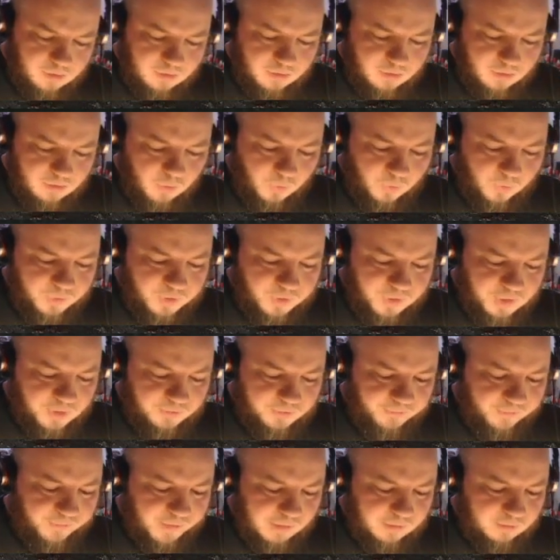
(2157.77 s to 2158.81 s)
go. Oils are just
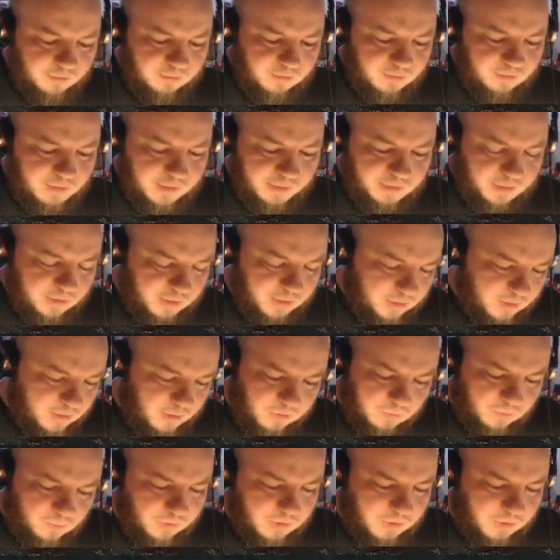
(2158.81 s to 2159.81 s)
fun. They're just cool to